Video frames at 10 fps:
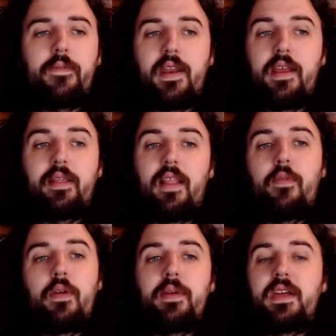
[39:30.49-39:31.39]
I didn't love
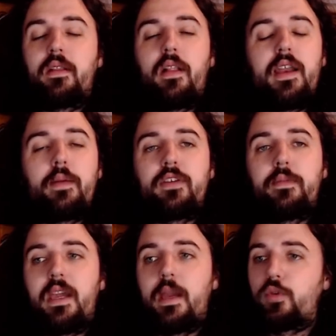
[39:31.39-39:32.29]
him being in the lineup some
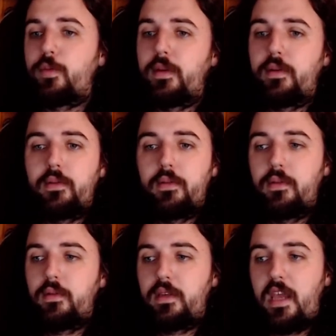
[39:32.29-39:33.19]
games, but
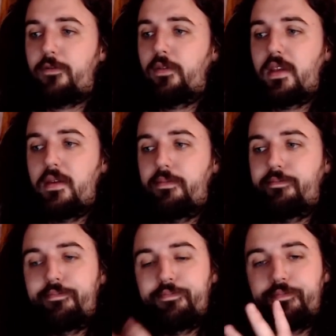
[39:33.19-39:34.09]
definitely
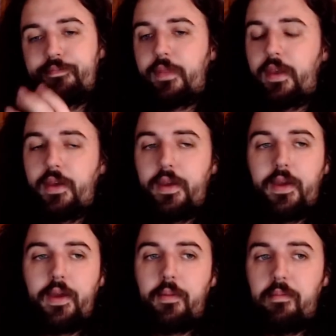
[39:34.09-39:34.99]

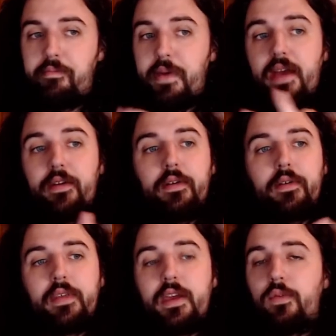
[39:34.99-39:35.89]

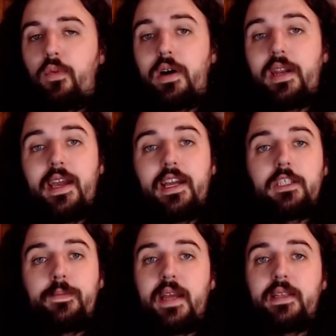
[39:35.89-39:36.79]
better than what I
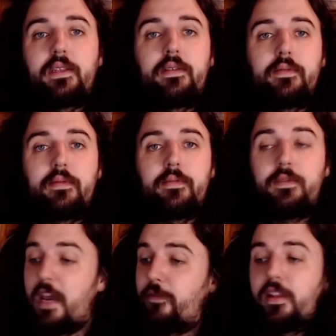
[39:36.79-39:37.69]
expected.
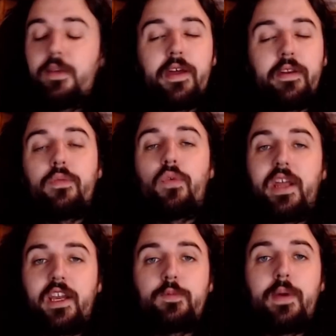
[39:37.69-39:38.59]
Definitely better than what
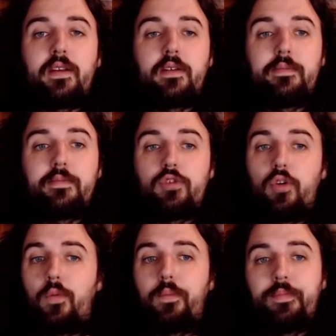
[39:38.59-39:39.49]
I expected.
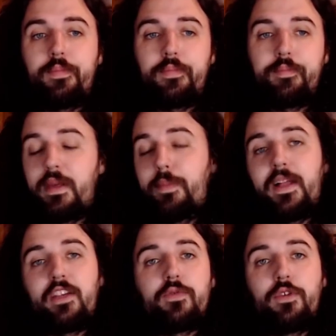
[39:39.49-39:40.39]
So B+
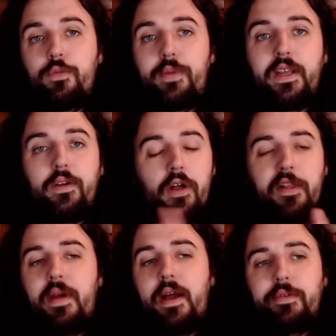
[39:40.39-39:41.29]
for you, buddy,
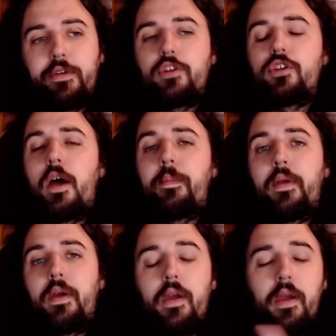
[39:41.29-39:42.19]
all around. Good job.
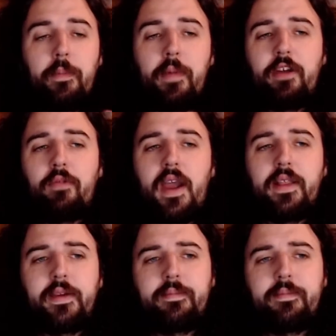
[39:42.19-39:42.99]
Mike Riley.